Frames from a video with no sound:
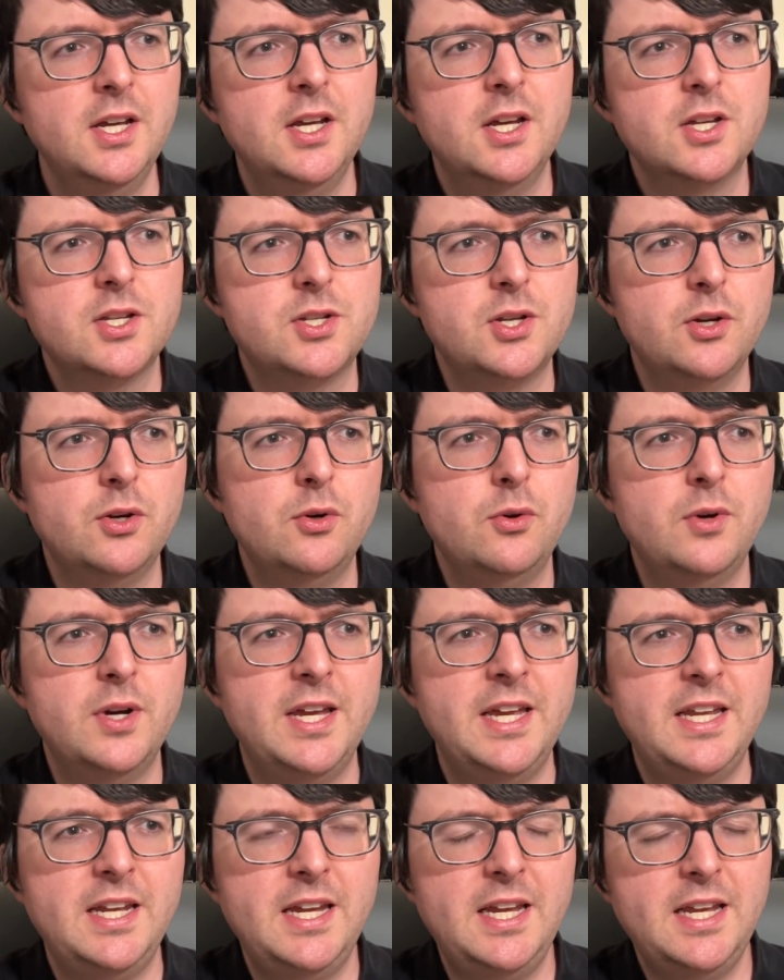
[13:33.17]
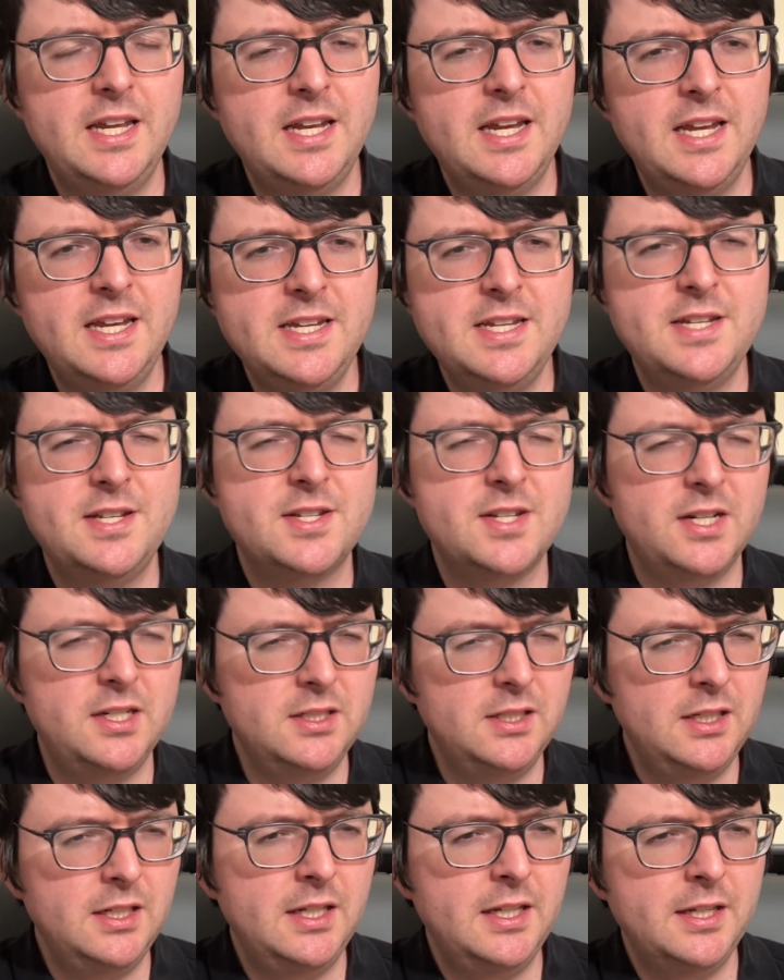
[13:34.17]
So it is a
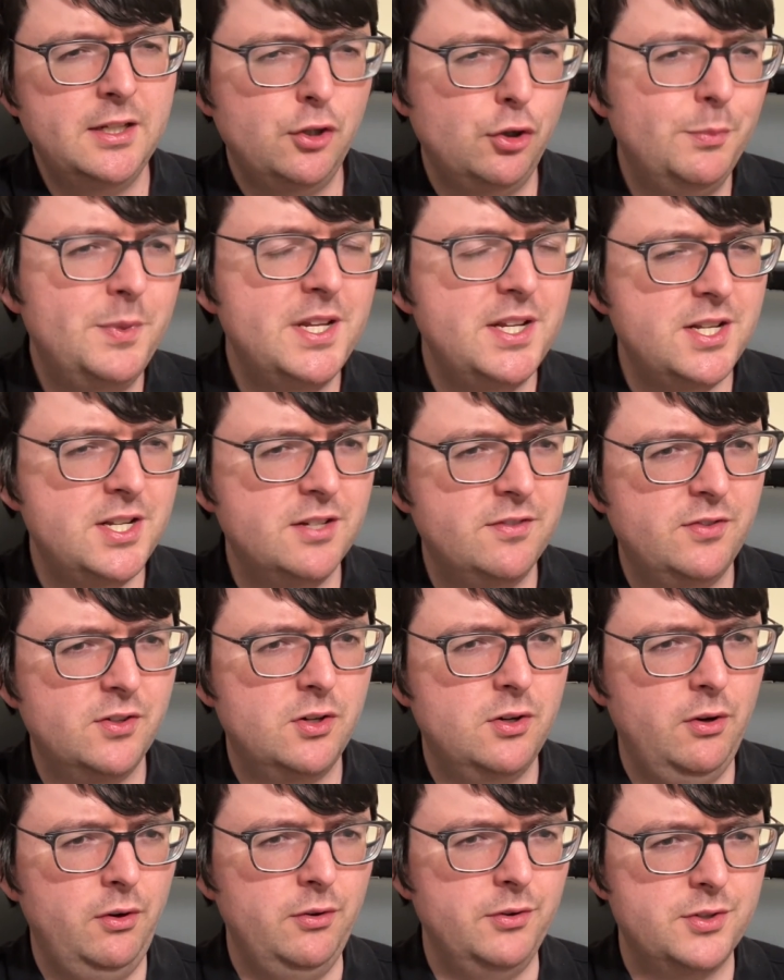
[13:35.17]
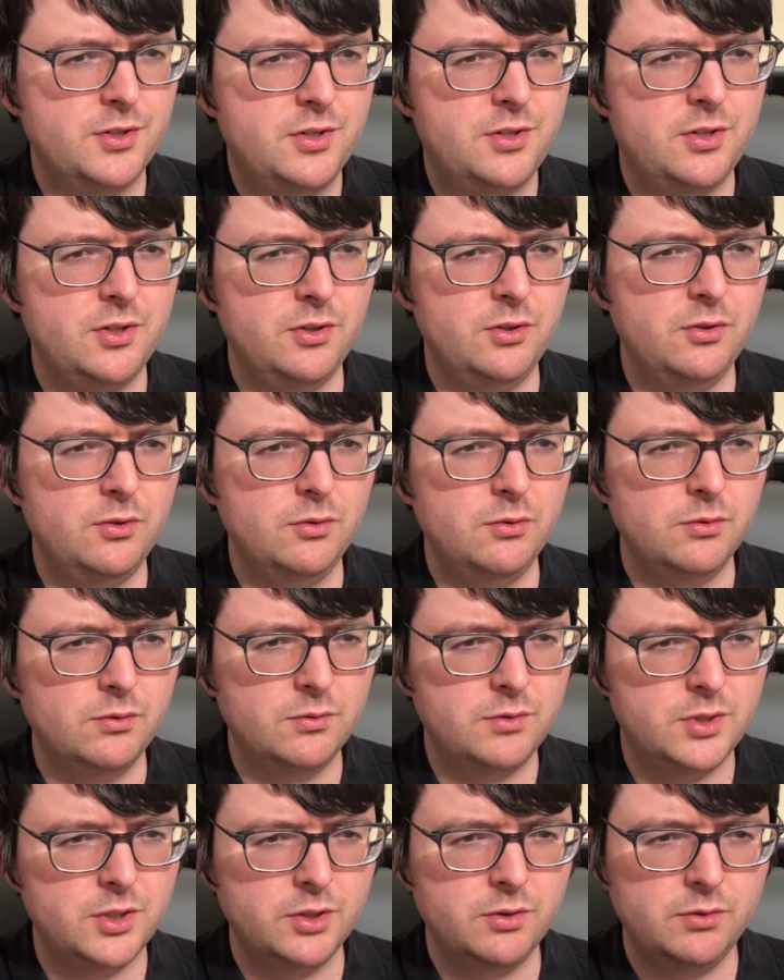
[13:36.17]
little bit difficult to
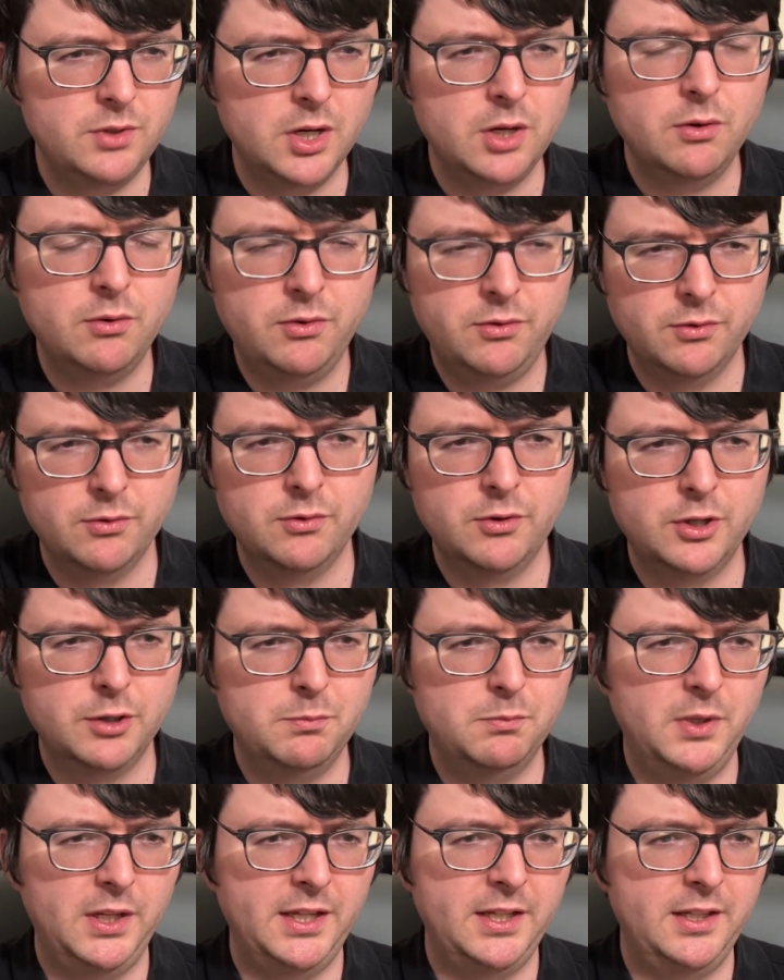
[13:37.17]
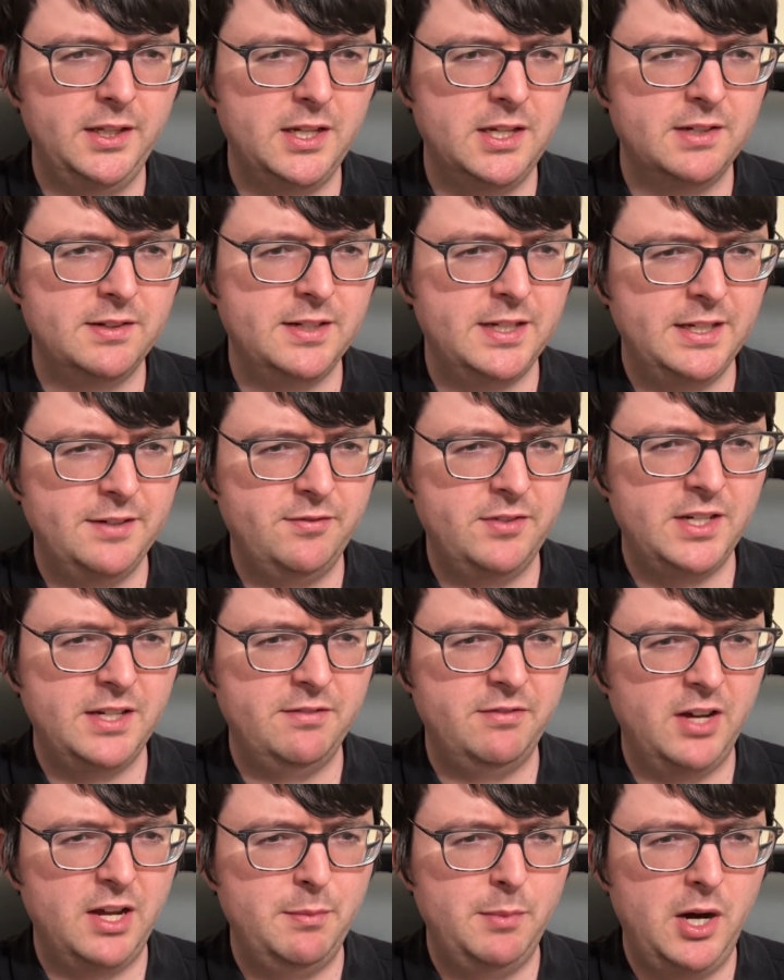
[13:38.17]
go through completely, if
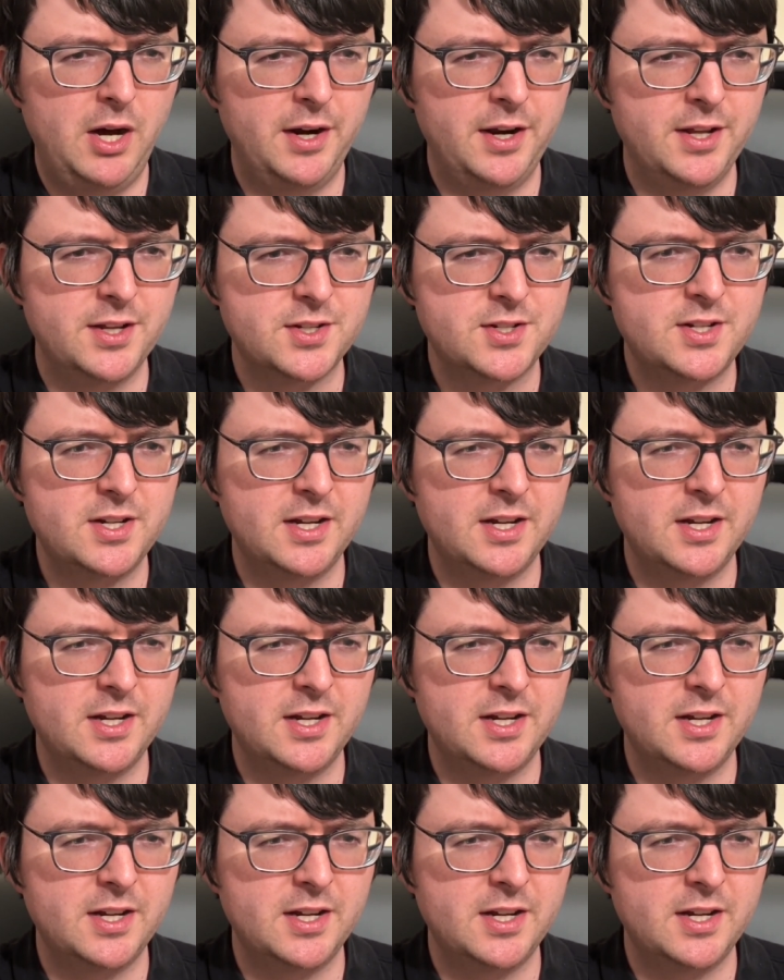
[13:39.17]
I'm honest.